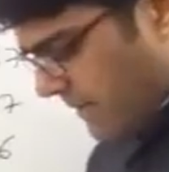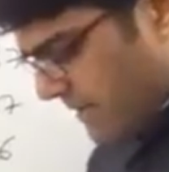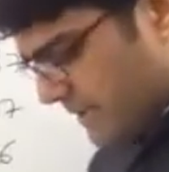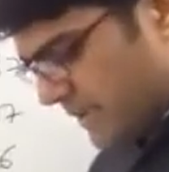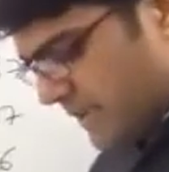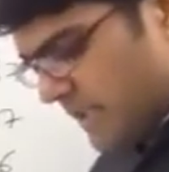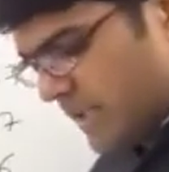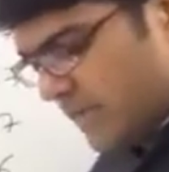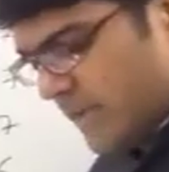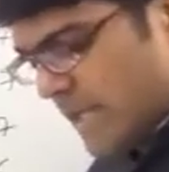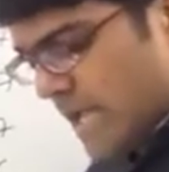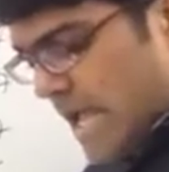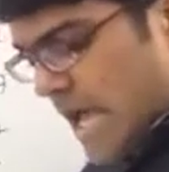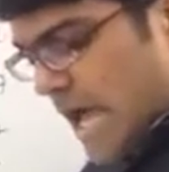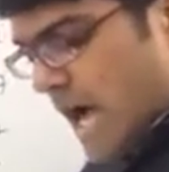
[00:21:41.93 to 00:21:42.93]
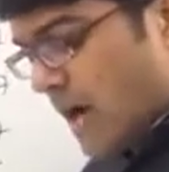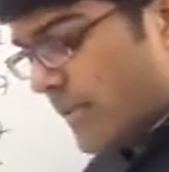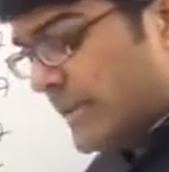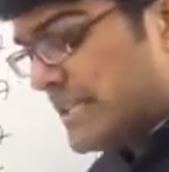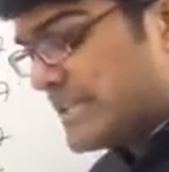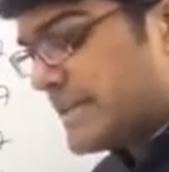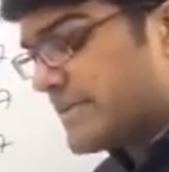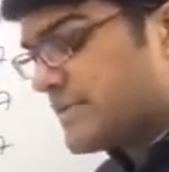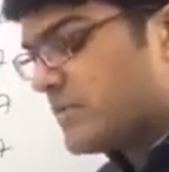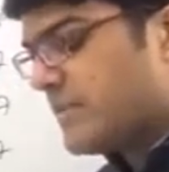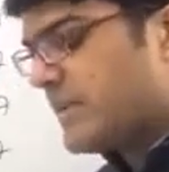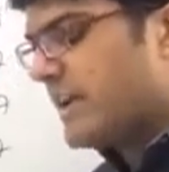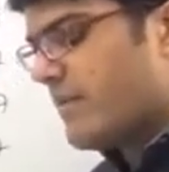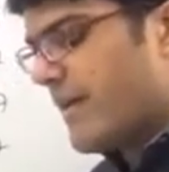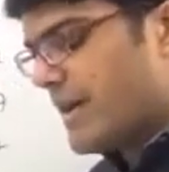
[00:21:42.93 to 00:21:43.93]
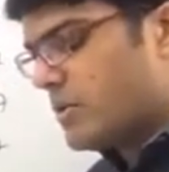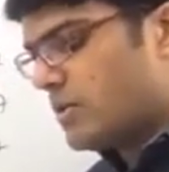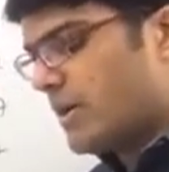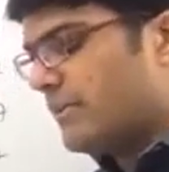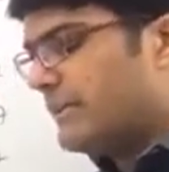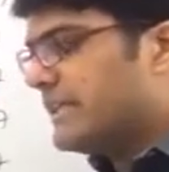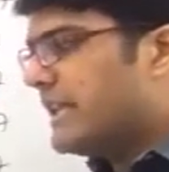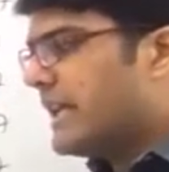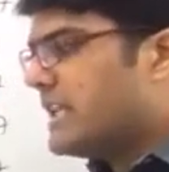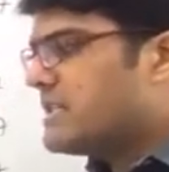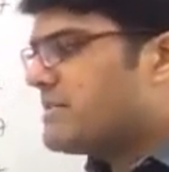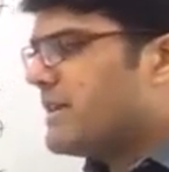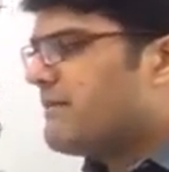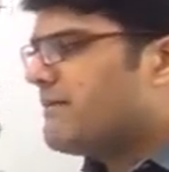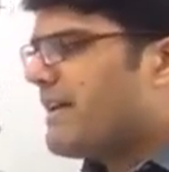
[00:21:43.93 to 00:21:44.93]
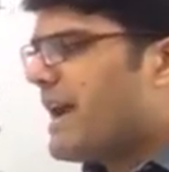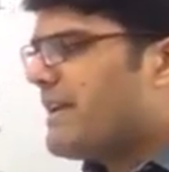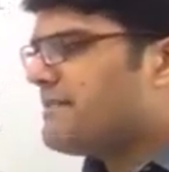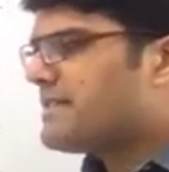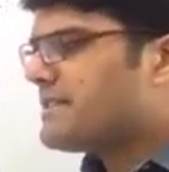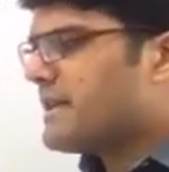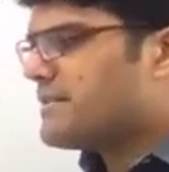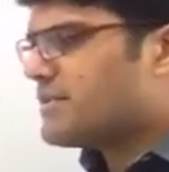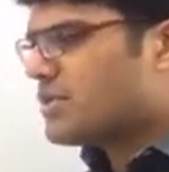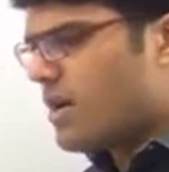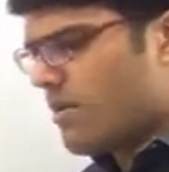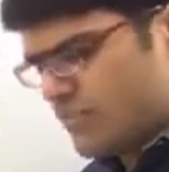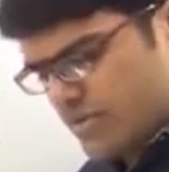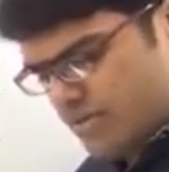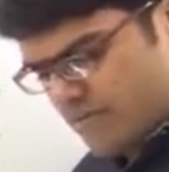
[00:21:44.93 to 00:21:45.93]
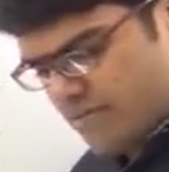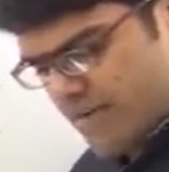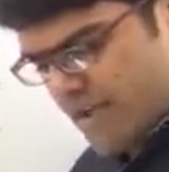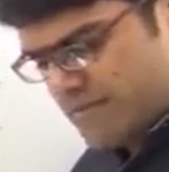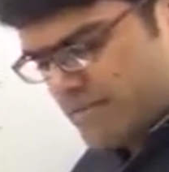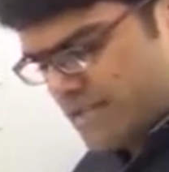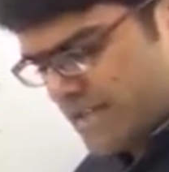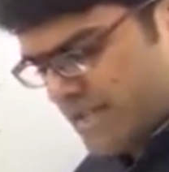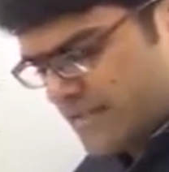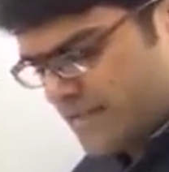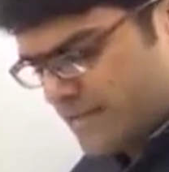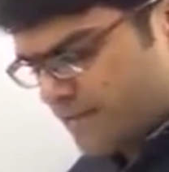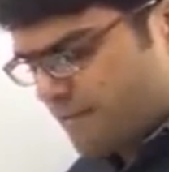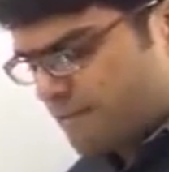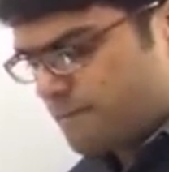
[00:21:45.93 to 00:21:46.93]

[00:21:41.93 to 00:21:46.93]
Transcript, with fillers: What's the 13th one? How many steps would be required to complete the arrangement? 5 steps. Option 5 is the answer.